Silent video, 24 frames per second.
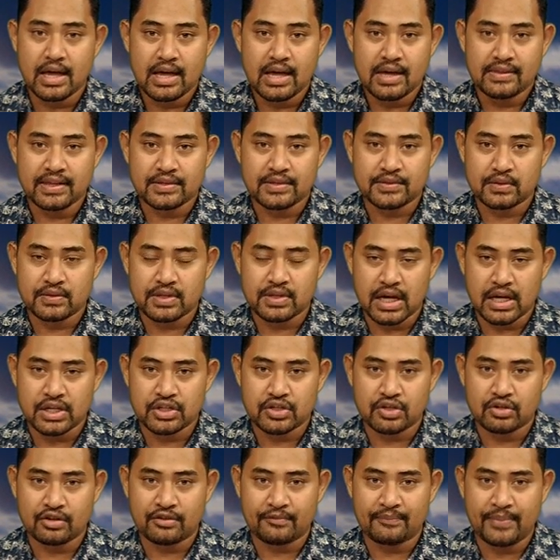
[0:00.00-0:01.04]
The Association
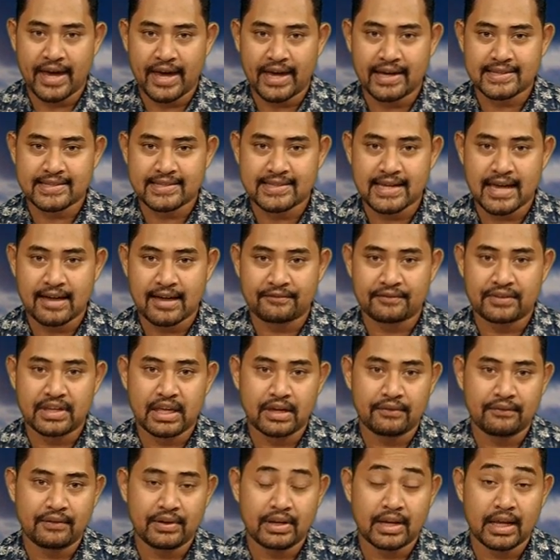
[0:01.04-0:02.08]
of Banks have
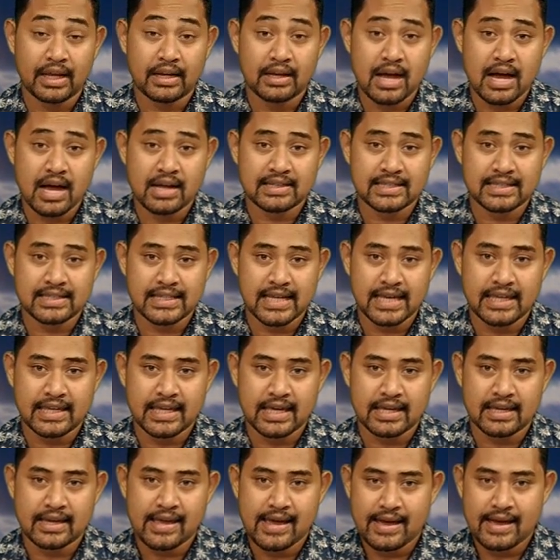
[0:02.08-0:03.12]
given an
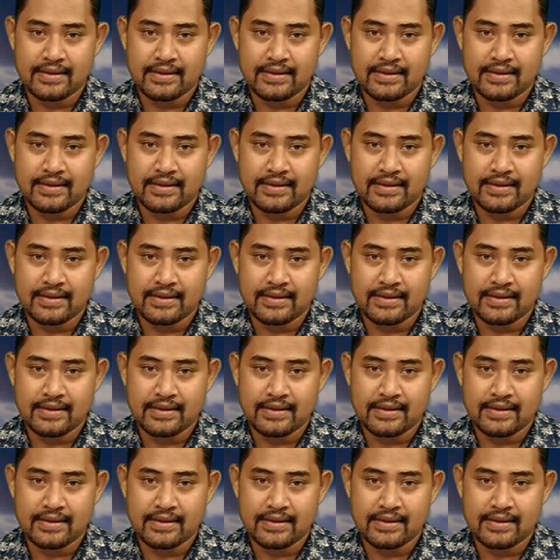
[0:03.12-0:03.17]
undertaking